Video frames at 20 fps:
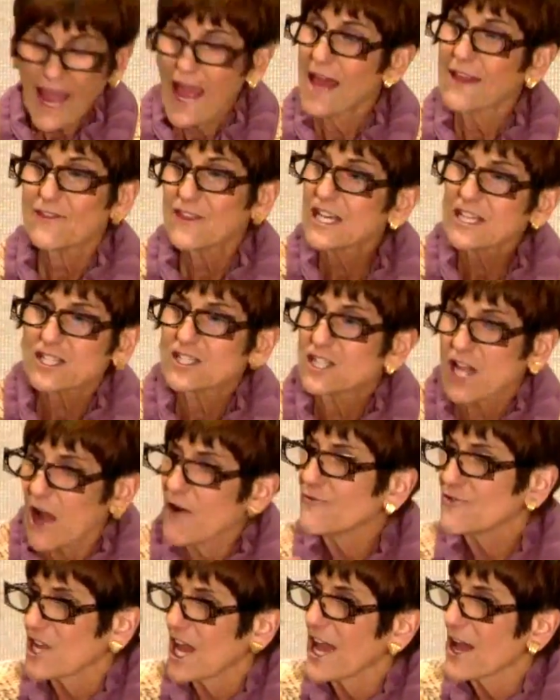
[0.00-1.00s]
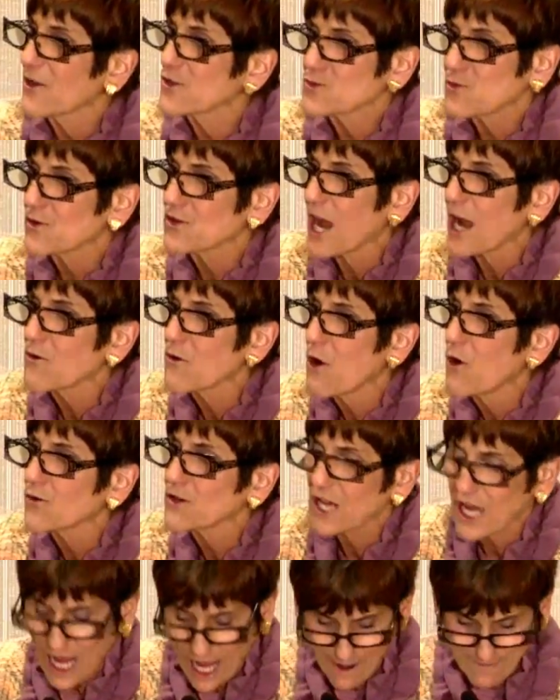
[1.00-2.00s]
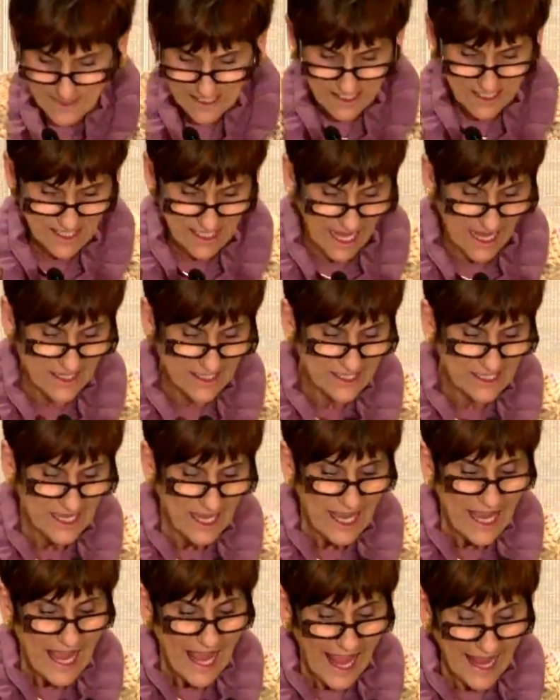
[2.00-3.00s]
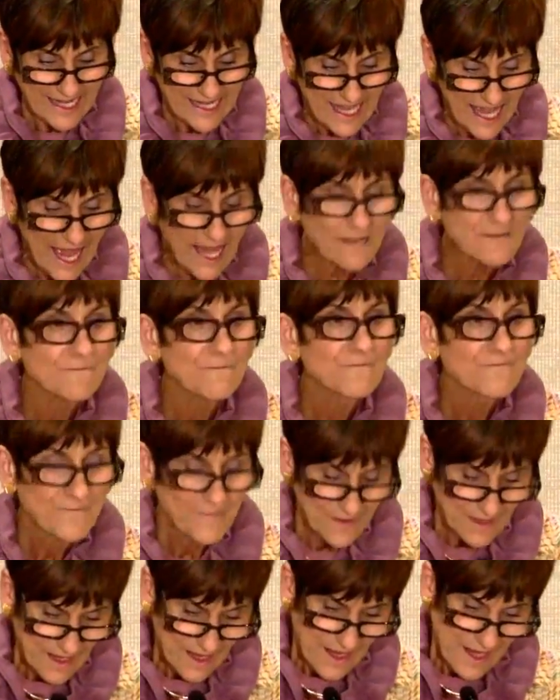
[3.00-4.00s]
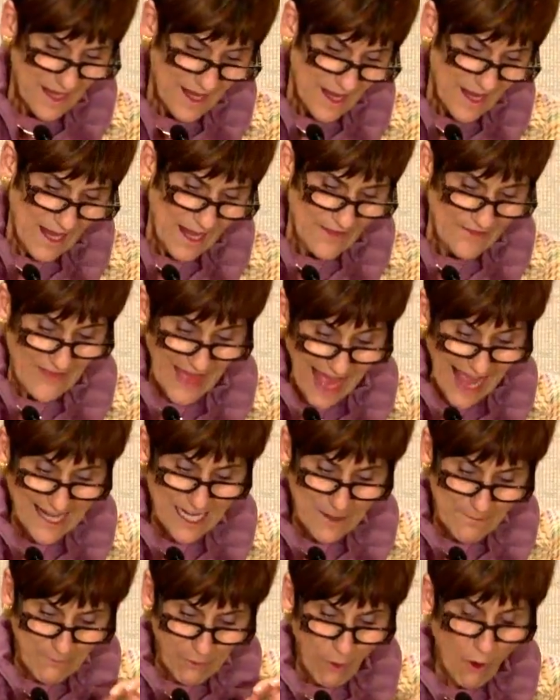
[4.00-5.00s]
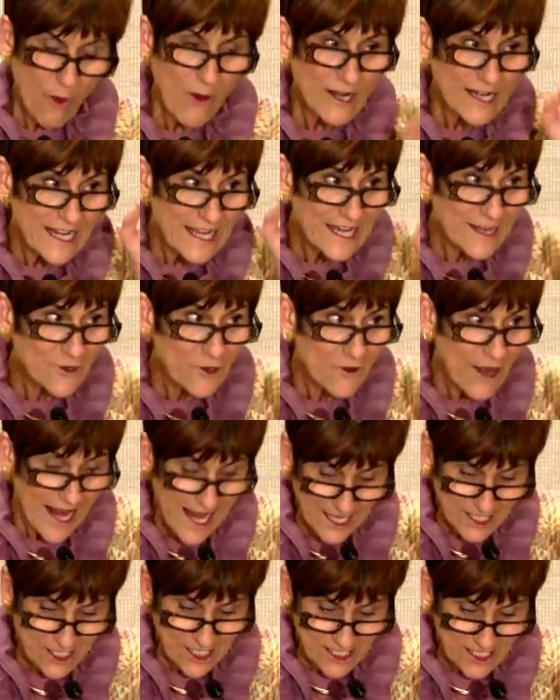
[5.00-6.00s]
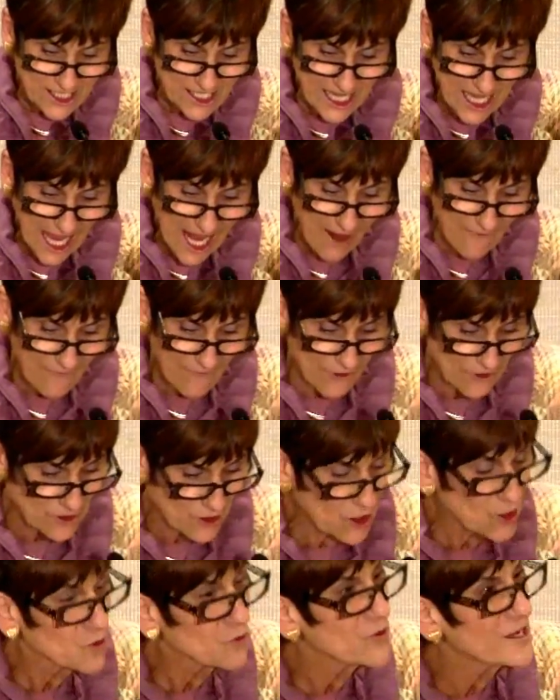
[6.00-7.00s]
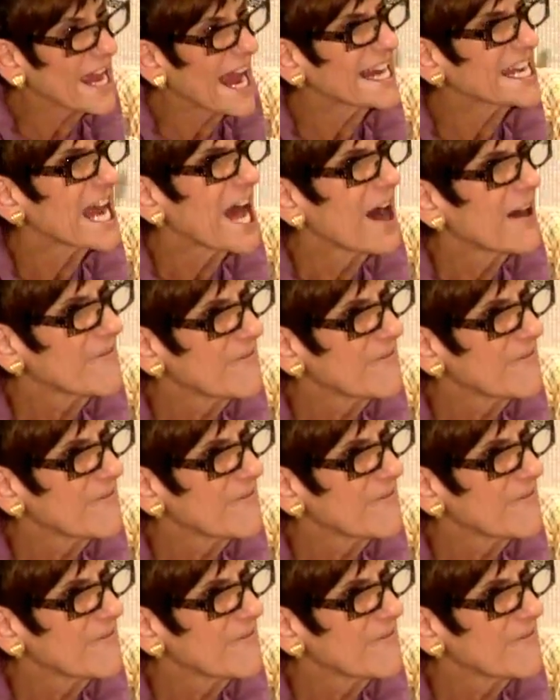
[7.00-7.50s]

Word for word: And this dovetails with our own common sense. And yet, that important interagency effort to create